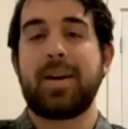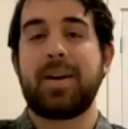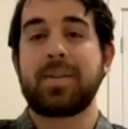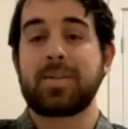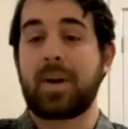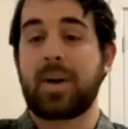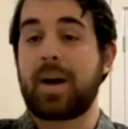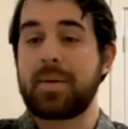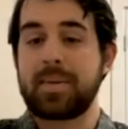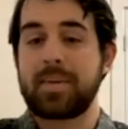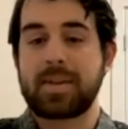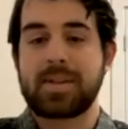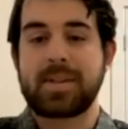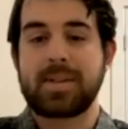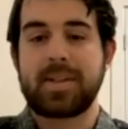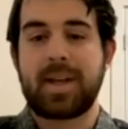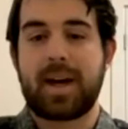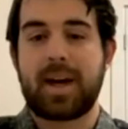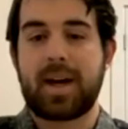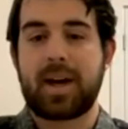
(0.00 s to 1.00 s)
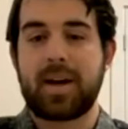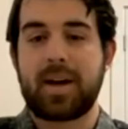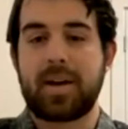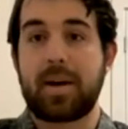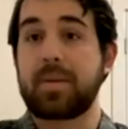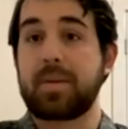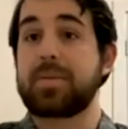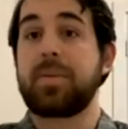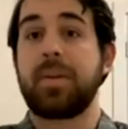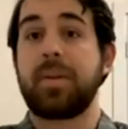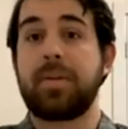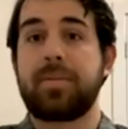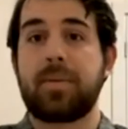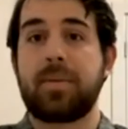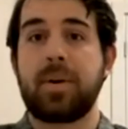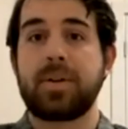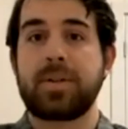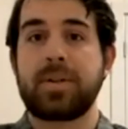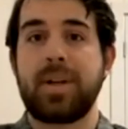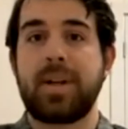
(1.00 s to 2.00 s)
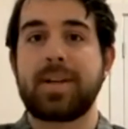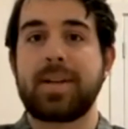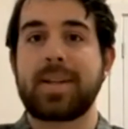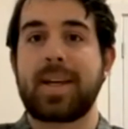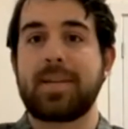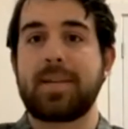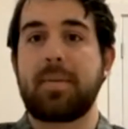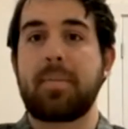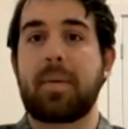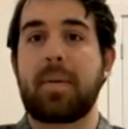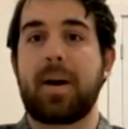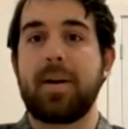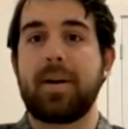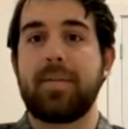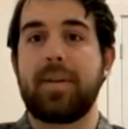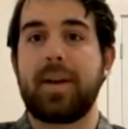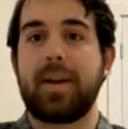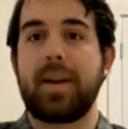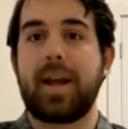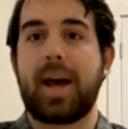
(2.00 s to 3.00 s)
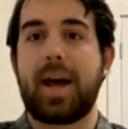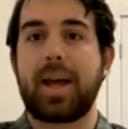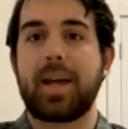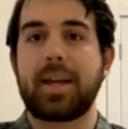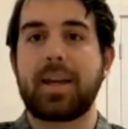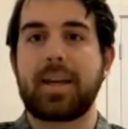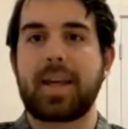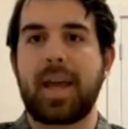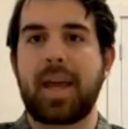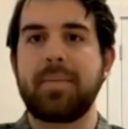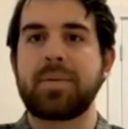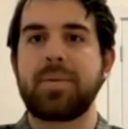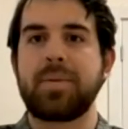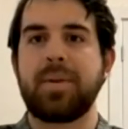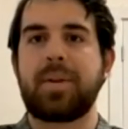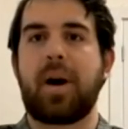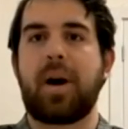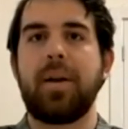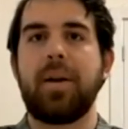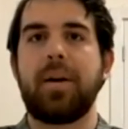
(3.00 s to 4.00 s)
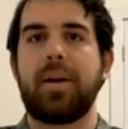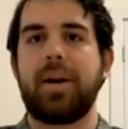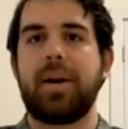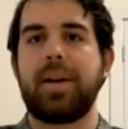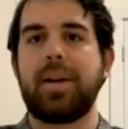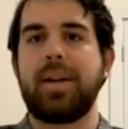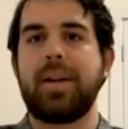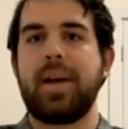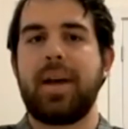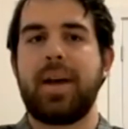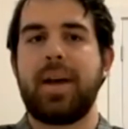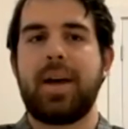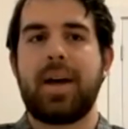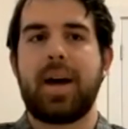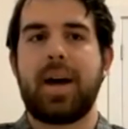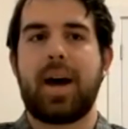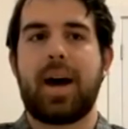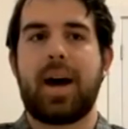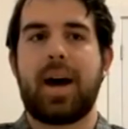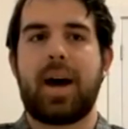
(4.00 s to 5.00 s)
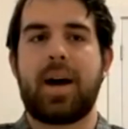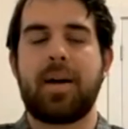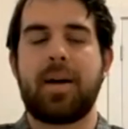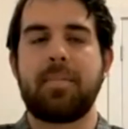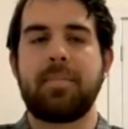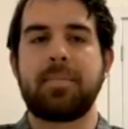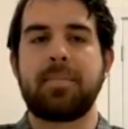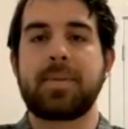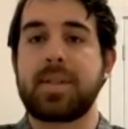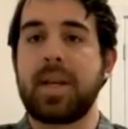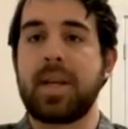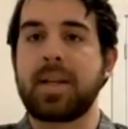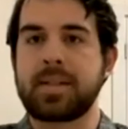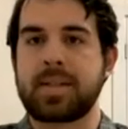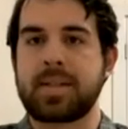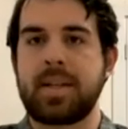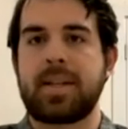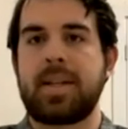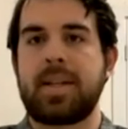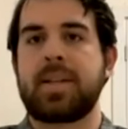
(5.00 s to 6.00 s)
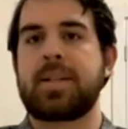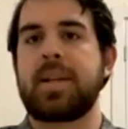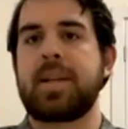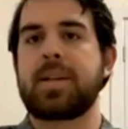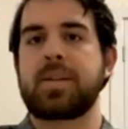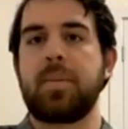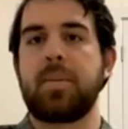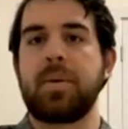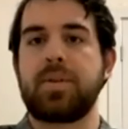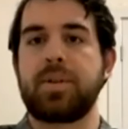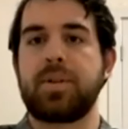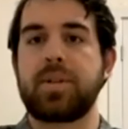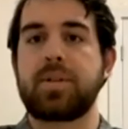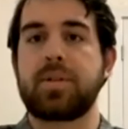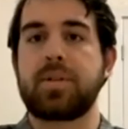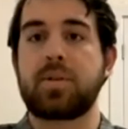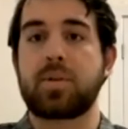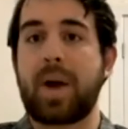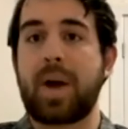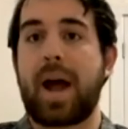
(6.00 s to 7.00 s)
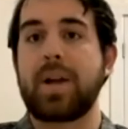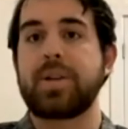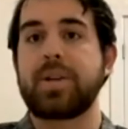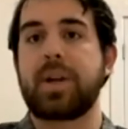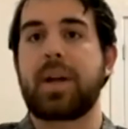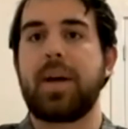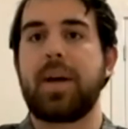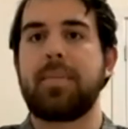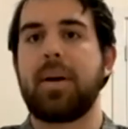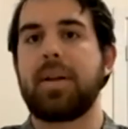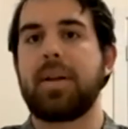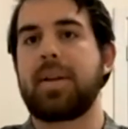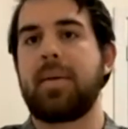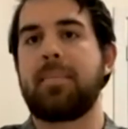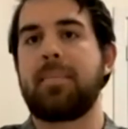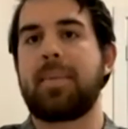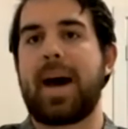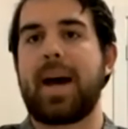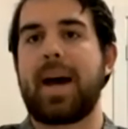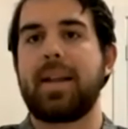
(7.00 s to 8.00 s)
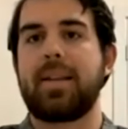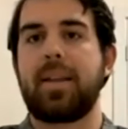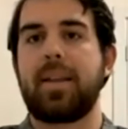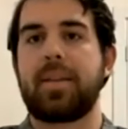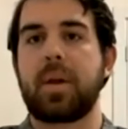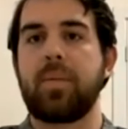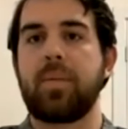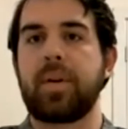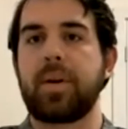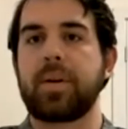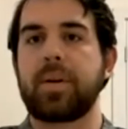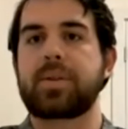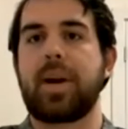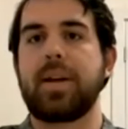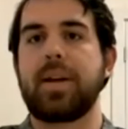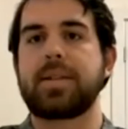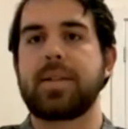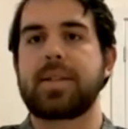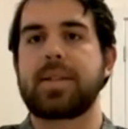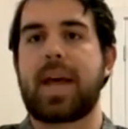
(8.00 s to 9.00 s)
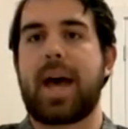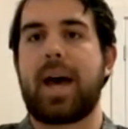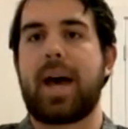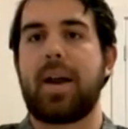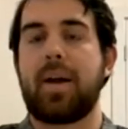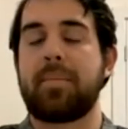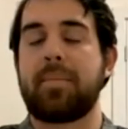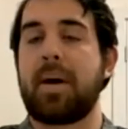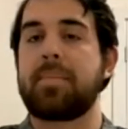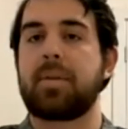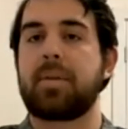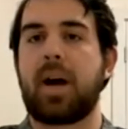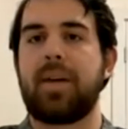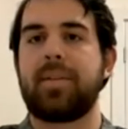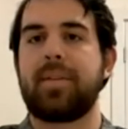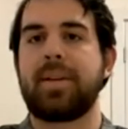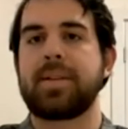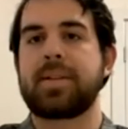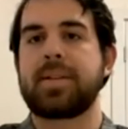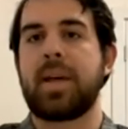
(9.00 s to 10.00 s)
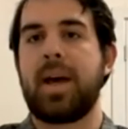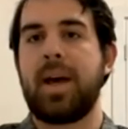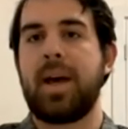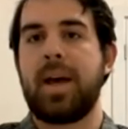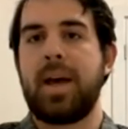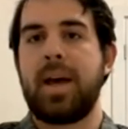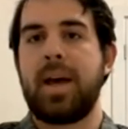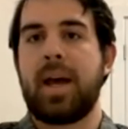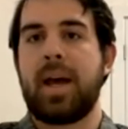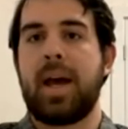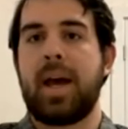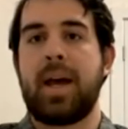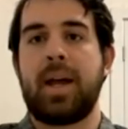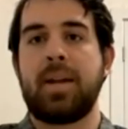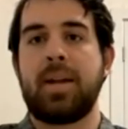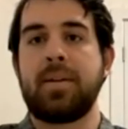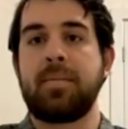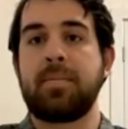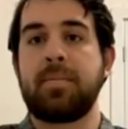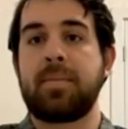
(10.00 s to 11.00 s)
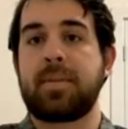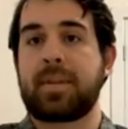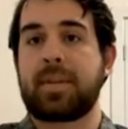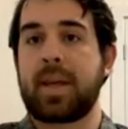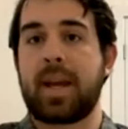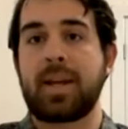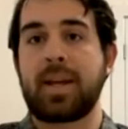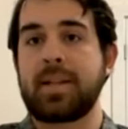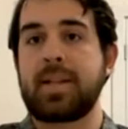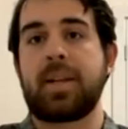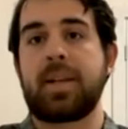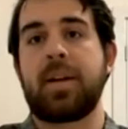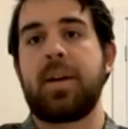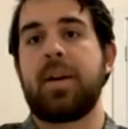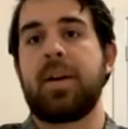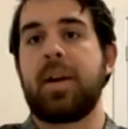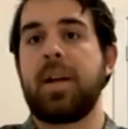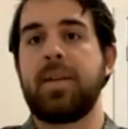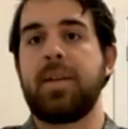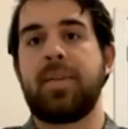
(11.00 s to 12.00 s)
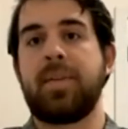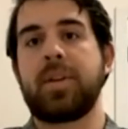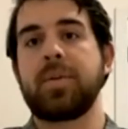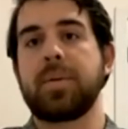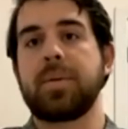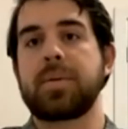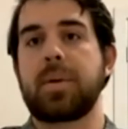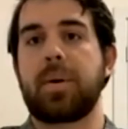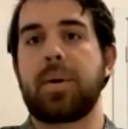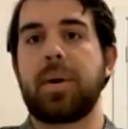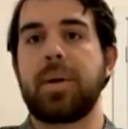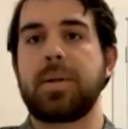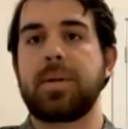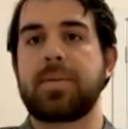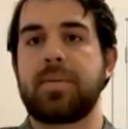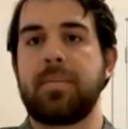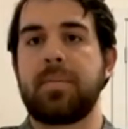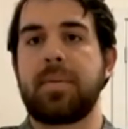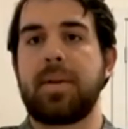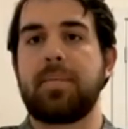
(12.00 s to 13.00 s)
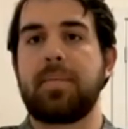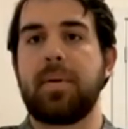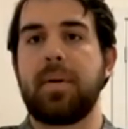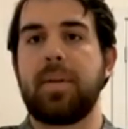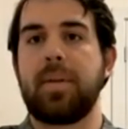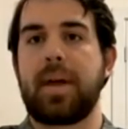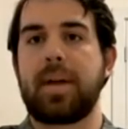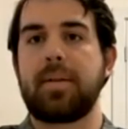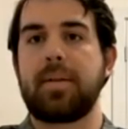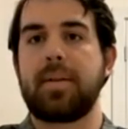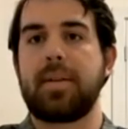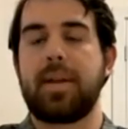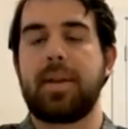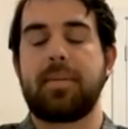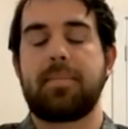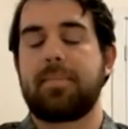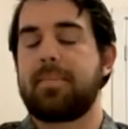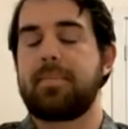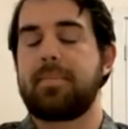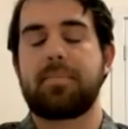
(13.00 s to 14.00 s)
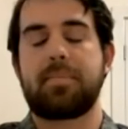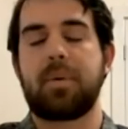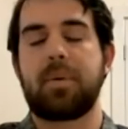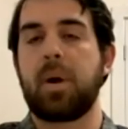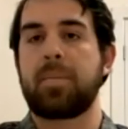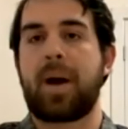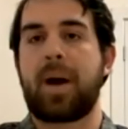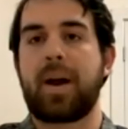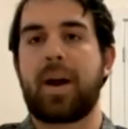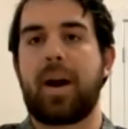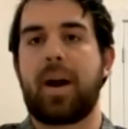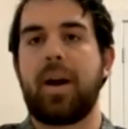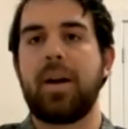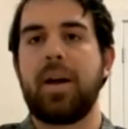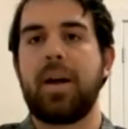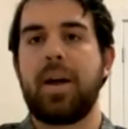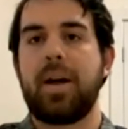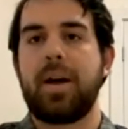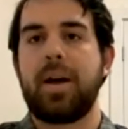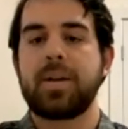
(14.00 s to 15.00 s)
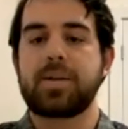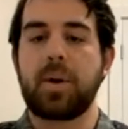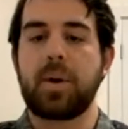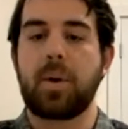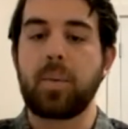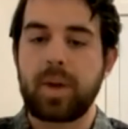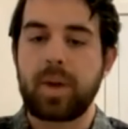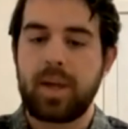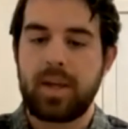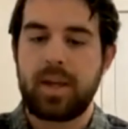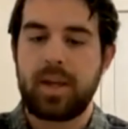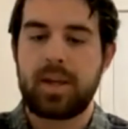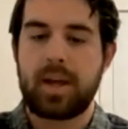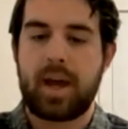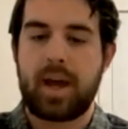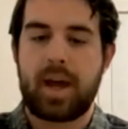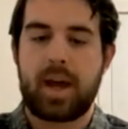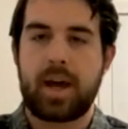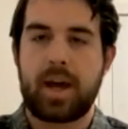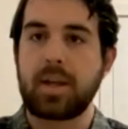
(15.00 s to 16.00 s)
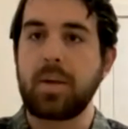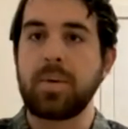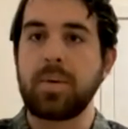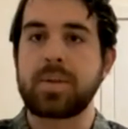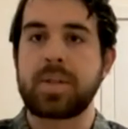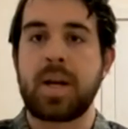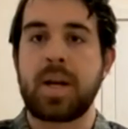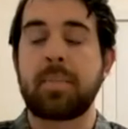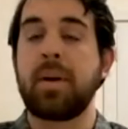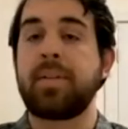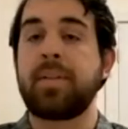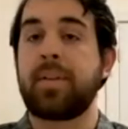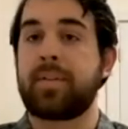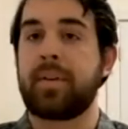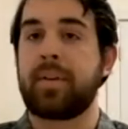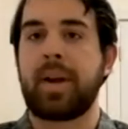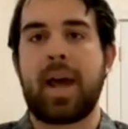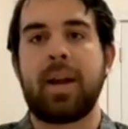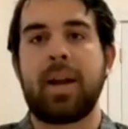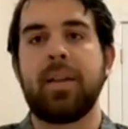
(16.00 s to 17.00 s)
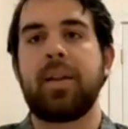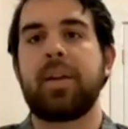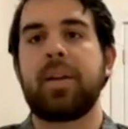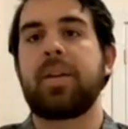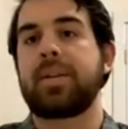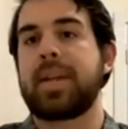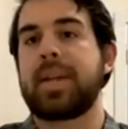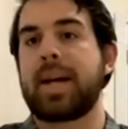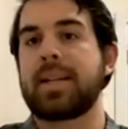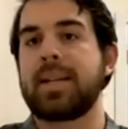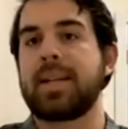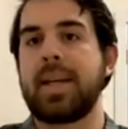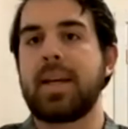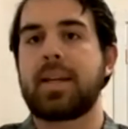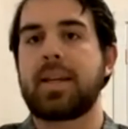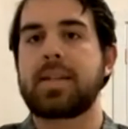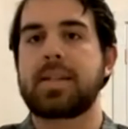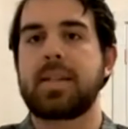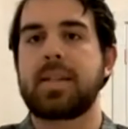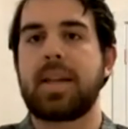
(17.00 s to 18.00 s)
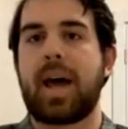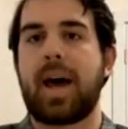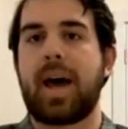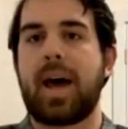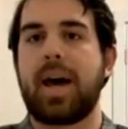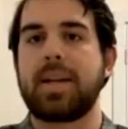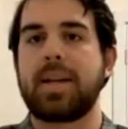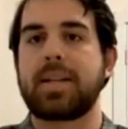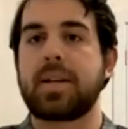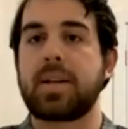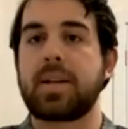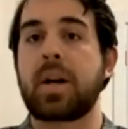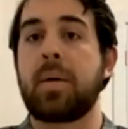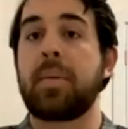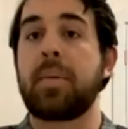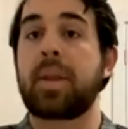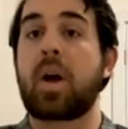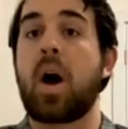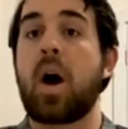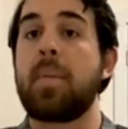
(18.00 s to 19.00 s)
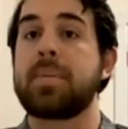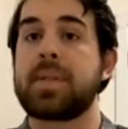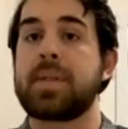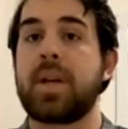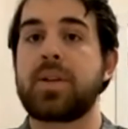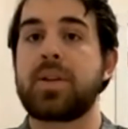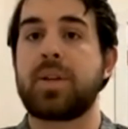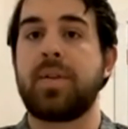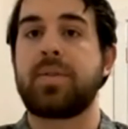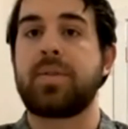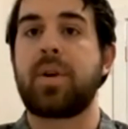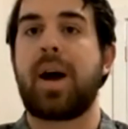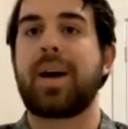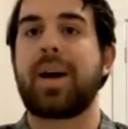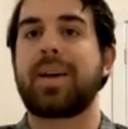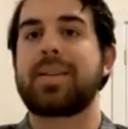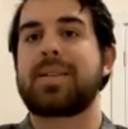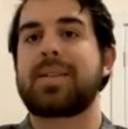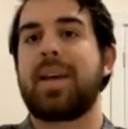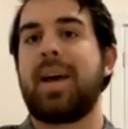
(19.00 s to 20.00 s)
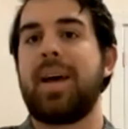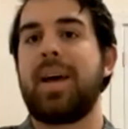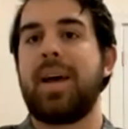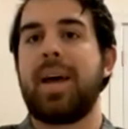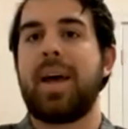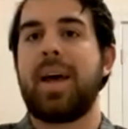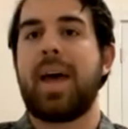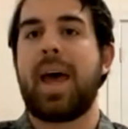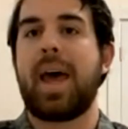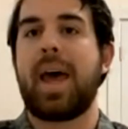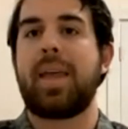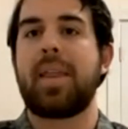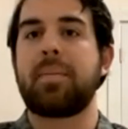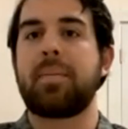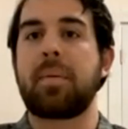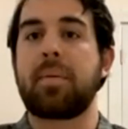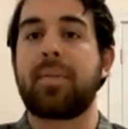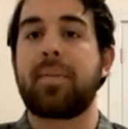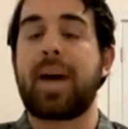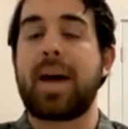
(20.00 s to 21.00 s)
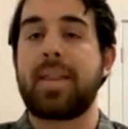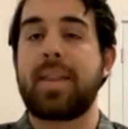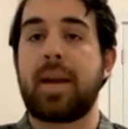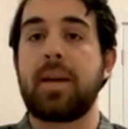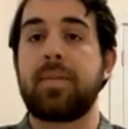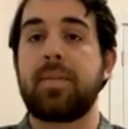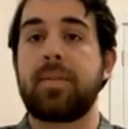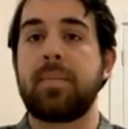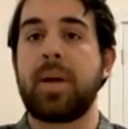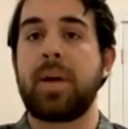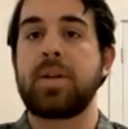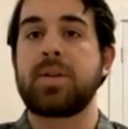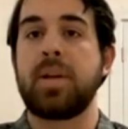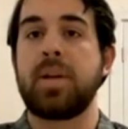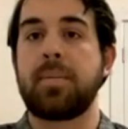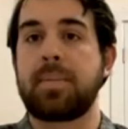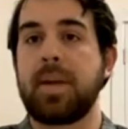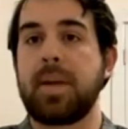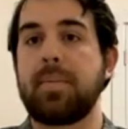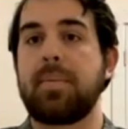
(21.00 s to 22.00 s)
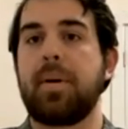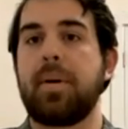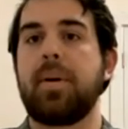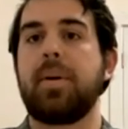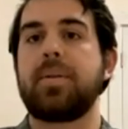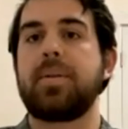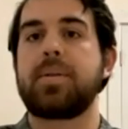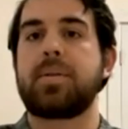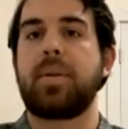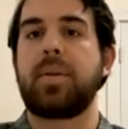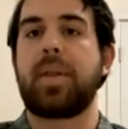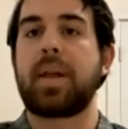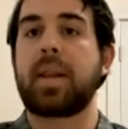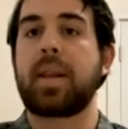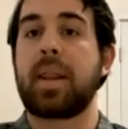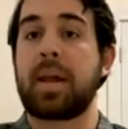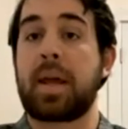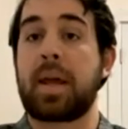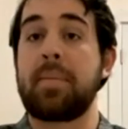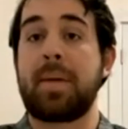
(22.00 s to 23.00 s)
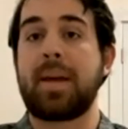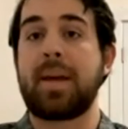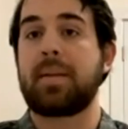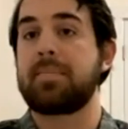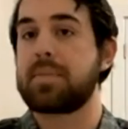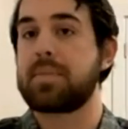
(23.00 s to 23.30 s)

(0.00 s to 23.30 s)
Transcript: So I was uh, I was really fortunate to get to be part of it. I came to adulthood um, seeing statistics that were just tragic about the impact that the overdose crisis had on my province, and getting to hear individual stories from people that, that broke my heart. So we uh, use a number of different analytical techniques uh, to determine the composition of drugs, and then we provide that information to people so they, they can make